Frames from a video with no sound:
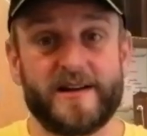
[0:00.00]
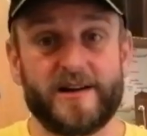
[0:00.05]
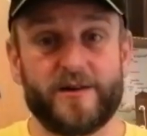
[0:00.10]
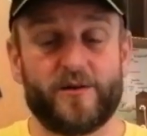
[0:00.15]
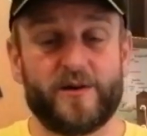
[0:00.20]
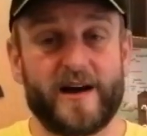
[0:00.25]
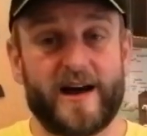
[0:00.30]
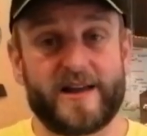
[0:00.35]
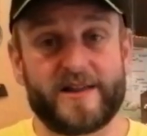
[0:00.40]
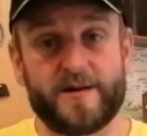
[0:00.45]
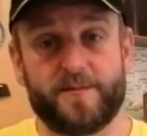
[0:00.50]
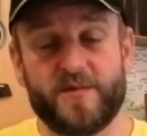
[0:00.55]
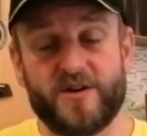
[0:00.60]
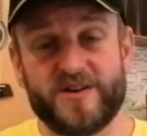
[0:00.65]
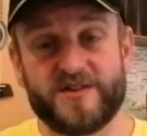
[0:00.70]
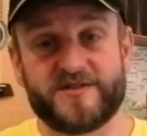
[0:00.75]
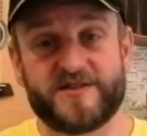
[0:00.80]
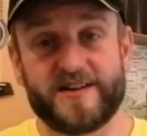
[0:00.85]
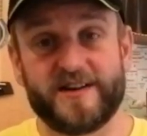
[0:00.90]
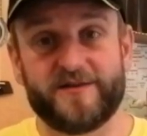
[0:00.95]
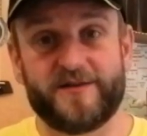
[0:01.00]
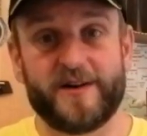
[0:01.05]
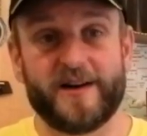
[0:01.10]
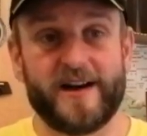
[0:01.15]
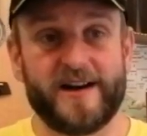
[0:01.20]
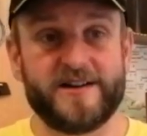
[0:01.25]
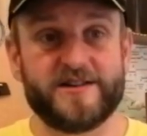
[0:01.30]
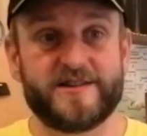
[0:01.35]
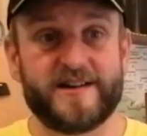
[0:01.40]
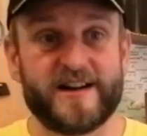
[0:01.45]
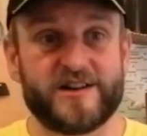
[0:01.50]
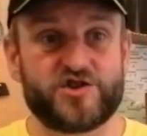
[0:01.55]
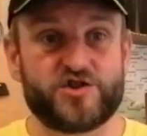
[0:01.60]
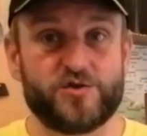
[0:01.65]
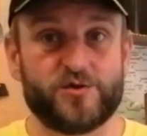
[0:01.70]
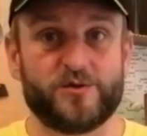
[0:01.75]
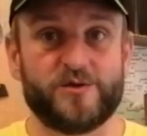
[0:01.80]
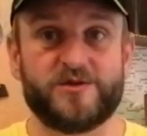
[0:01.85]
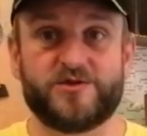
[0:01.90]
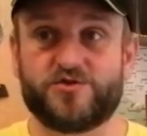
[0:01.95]
you're at the mercy of
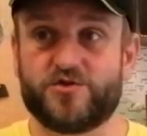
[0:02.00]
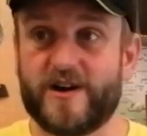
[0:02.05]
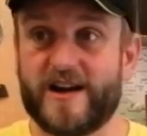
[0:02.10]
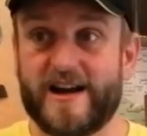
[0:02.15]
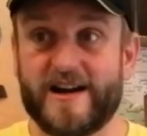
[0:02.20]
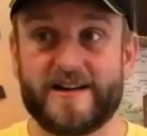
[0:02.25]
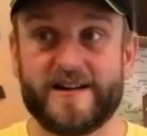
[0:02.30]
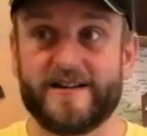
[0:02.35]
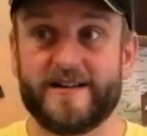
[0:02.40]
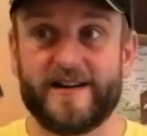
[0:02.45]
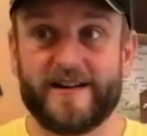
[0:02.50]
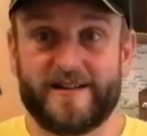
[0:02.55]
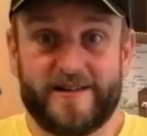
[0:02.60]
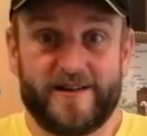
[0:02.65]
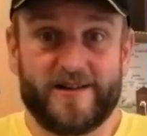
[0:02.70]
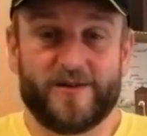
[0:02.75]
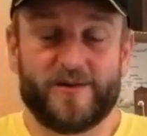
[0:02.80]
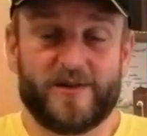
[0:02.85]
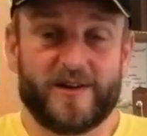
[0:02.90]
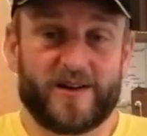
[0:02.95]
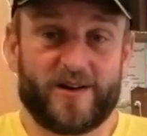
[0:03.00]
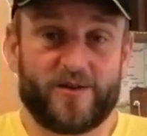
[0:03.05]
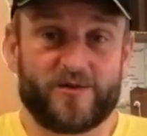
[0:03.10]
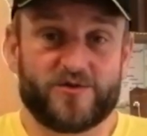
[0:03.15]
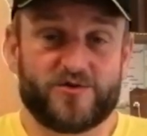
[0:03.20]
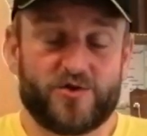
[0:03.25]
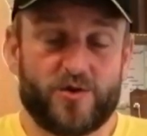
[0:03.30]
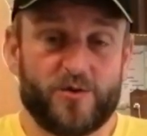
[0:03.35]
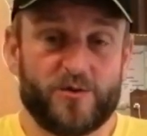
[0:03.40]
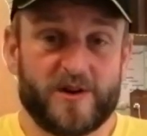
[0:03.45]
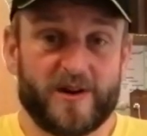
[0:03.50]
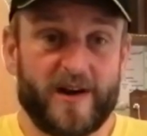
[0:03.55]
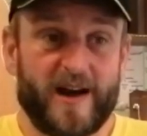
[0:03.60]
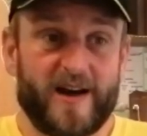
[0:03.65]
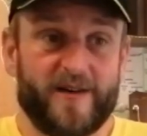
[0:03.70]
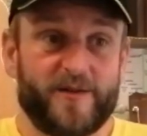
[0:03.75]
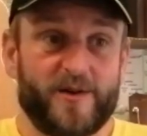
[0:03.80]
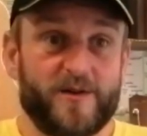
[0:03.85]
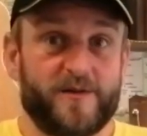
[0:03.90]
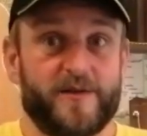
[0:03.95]
international trade, and the control you
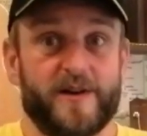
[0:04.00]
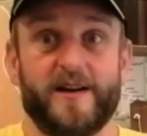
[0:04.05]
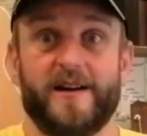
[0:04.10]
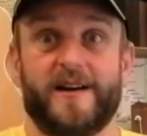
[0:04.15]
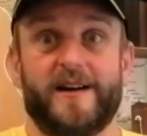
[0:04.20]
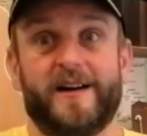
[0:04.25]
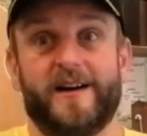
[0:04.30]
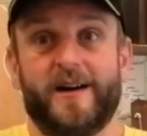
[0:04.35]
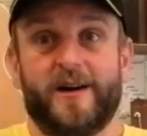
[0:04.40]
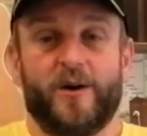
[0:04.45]
have over